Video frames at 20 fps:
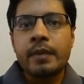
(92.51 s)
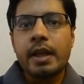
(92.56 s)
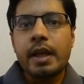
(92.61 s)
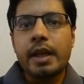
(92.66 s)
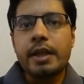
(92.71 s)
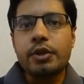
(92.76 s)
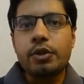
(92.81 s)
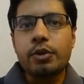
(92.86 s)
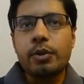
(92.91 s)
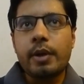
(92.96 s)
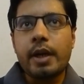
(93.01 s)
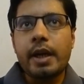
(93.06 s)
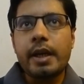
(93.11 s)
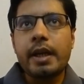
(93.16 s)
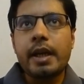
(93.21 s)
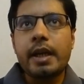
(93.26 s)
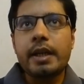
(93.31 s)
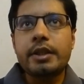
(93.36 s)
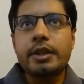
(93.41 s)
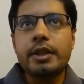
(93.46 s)
And so I
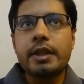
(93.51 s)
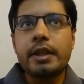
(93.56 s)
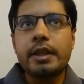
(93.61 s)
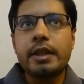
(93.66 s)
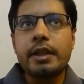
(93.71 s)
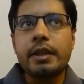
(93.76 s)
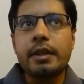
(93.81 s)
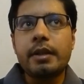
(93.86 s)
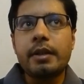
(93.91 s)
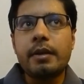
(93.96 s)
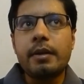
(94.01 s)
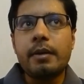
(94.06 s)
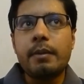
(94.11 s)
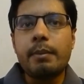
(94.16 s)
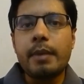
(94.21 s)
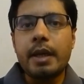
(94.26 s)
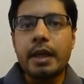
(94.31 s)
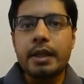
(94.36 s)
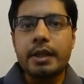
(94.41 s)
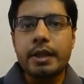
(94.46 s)
actually
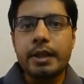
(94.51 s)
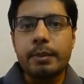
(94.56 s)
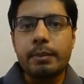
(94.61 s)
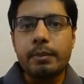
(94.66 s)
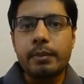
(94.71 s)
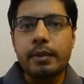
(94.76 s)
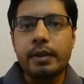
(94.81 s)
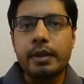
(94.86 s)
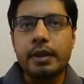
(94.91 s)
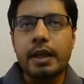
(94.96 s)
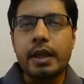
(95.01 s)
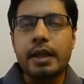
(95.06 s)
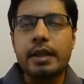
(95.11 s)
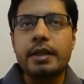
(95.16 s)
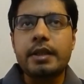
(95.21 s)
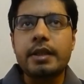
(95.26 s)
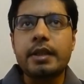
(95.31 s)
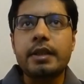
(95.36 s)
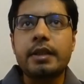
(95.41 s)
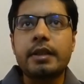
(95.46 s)
mailed him that,